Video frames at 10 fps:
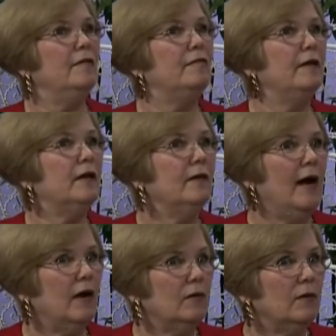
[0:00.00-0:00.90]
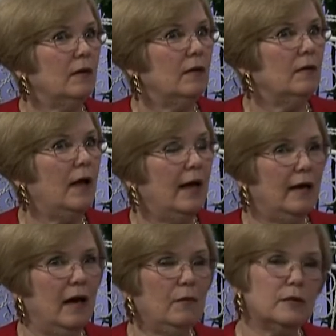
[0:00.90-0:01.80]
Figure out, and
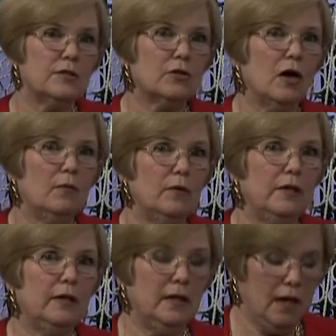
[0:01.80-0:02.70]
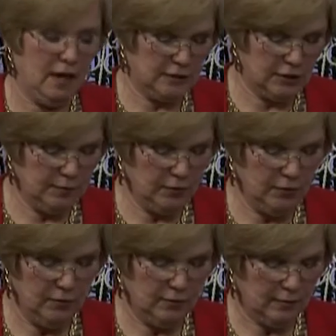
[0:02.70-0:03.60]
I would start with the
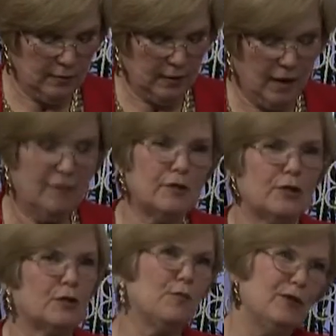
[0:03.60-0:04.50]
OSDBU, the Office of Small